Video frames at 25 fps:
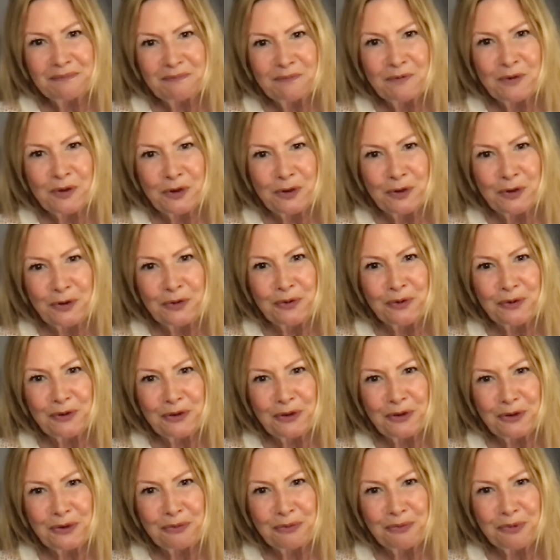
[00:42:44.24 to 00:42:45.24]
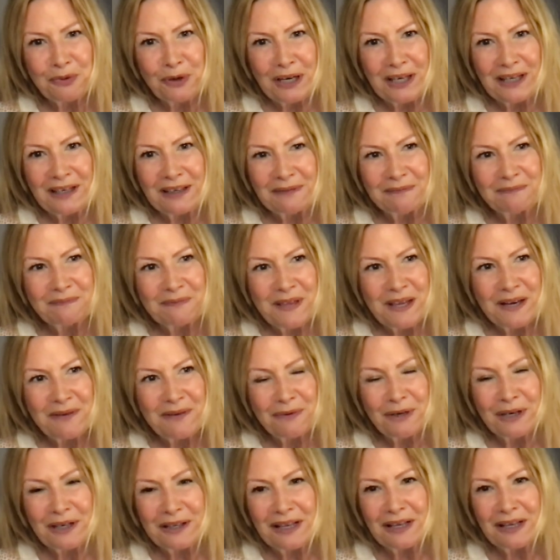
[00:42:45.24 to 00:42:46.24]
to bring
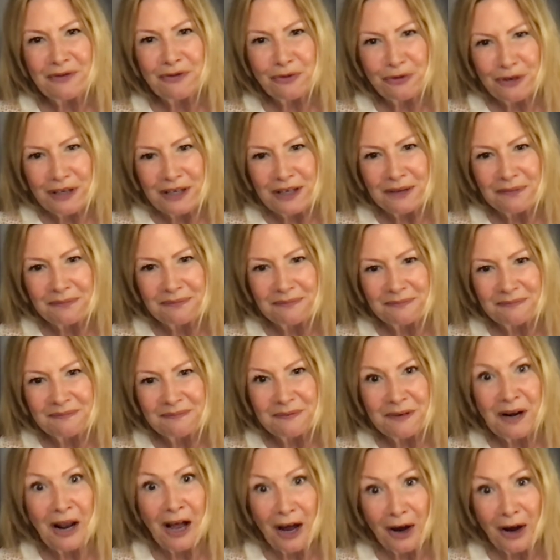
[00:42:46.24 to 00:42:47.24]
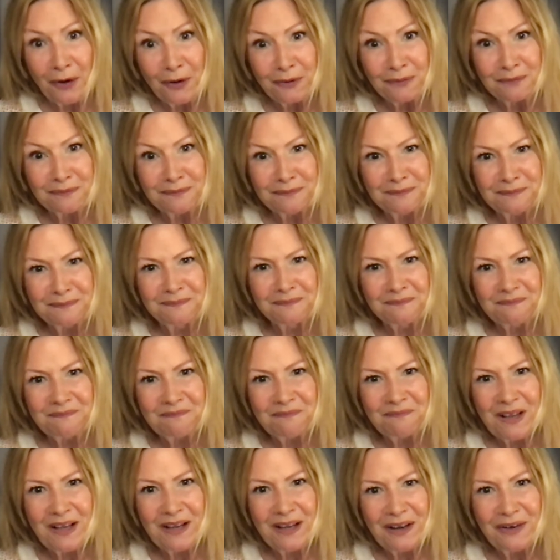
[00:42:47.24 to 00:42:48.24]
that freedom now.
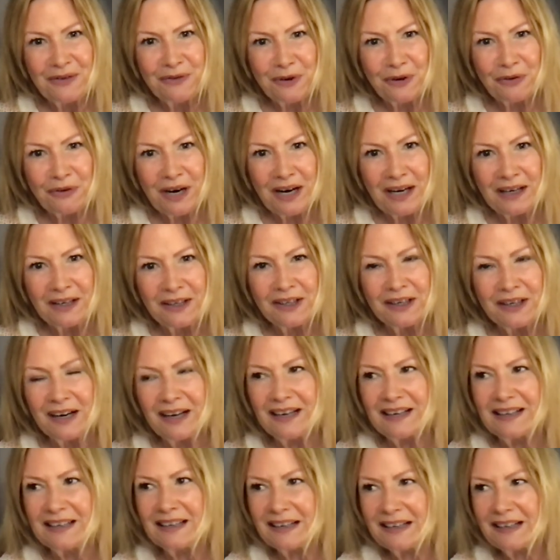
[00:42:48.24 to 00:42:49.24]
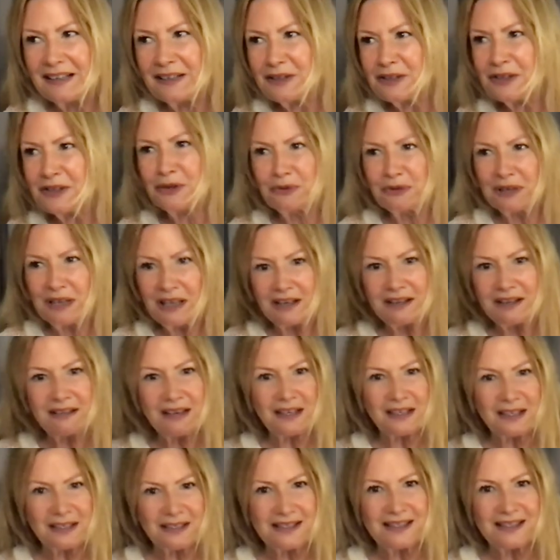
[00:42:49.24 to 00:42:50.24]
For Reiner. And so really
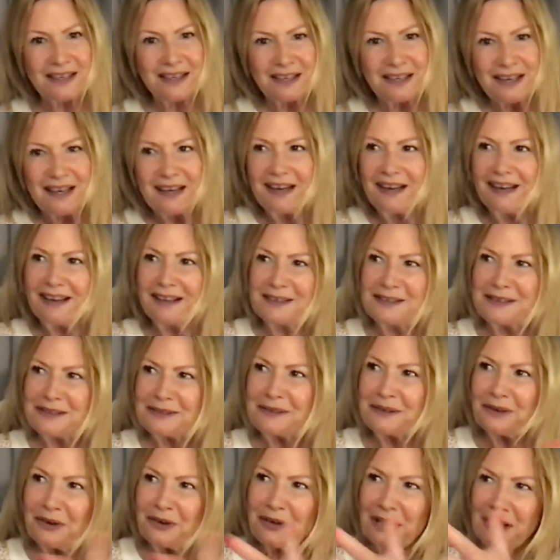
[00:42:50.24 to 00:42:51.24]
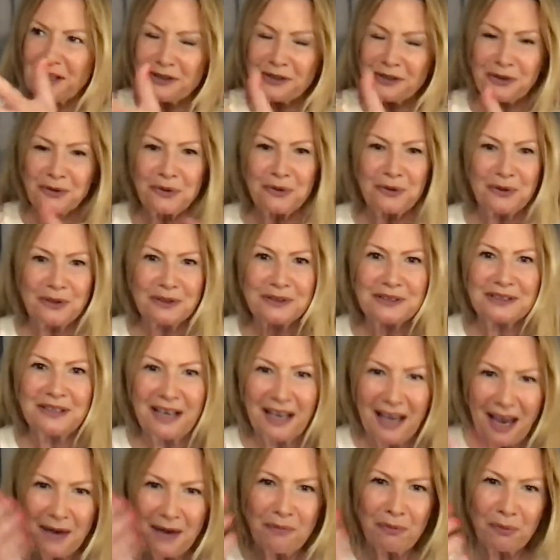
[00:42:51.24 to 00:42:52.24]
that it's okay, so who is
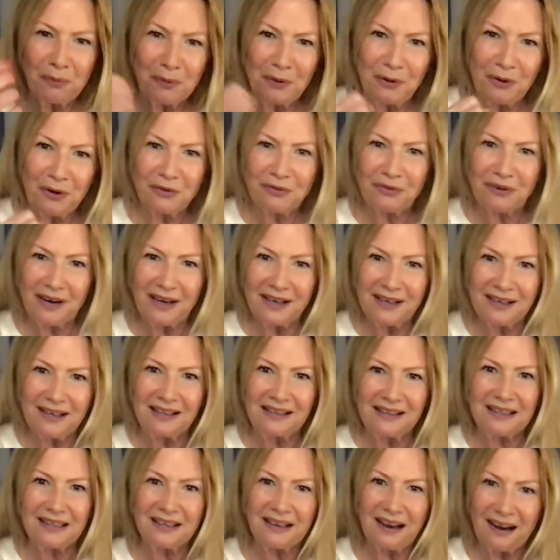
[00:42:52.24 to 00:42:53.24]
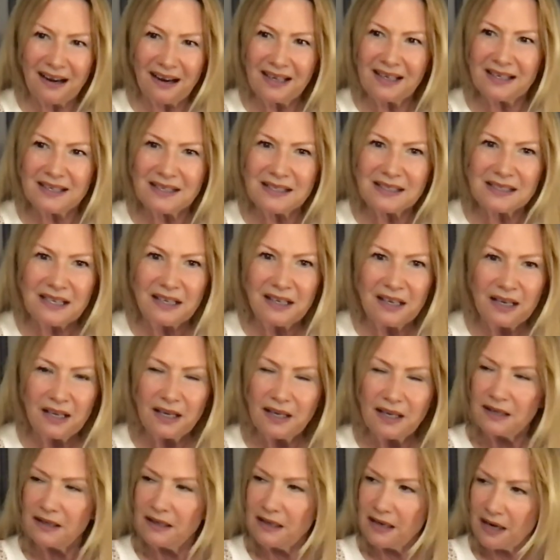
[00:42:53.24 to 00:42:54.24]
capable of writing the kindest,
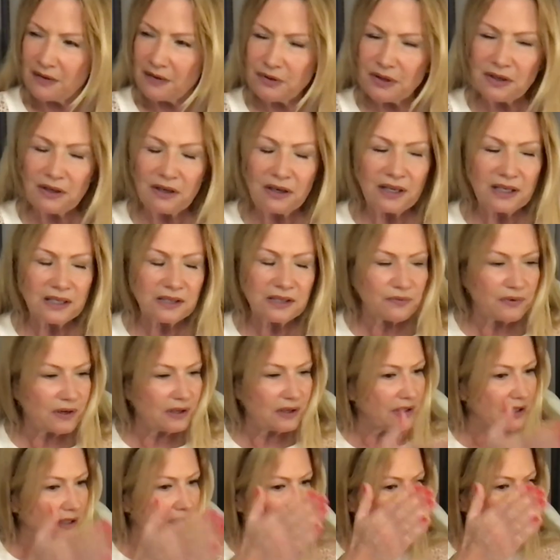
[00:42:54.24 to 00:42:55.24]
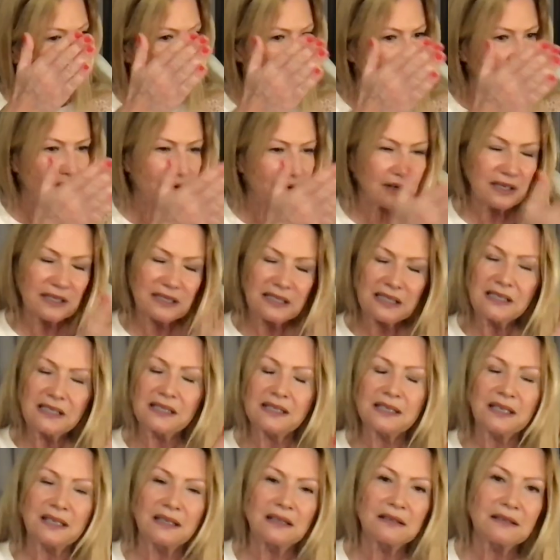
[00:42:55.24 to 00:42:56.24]
nevertheless very, very
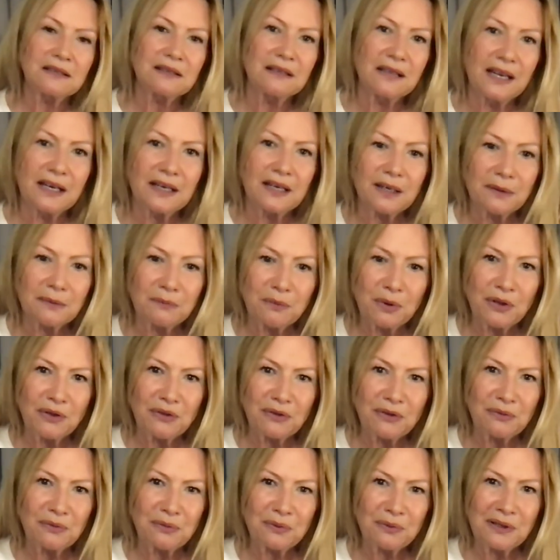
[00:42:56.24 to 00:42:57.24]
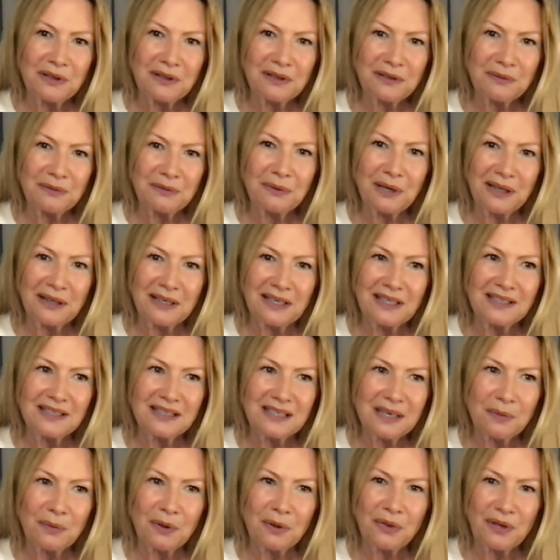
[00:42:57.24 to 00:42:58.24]
distinct letter with where they
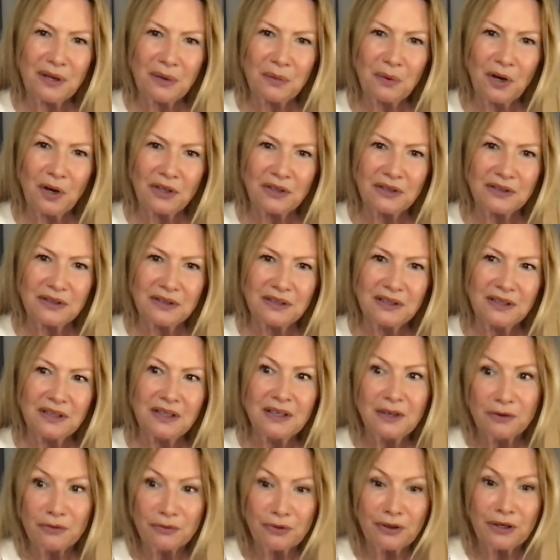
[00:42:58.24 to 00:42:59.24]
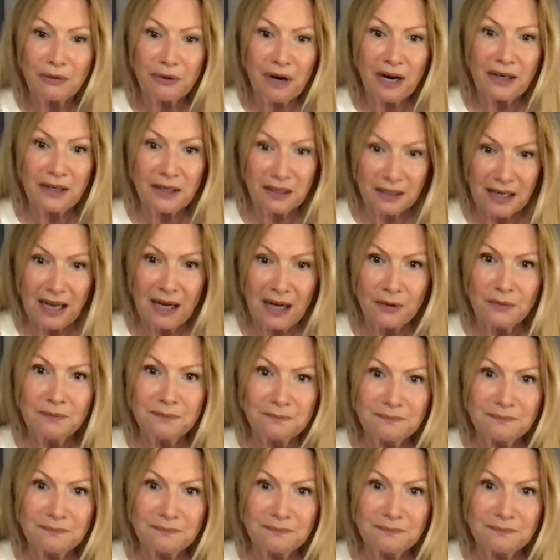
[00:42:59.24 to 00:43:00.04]
say what they want. Free Reiner now.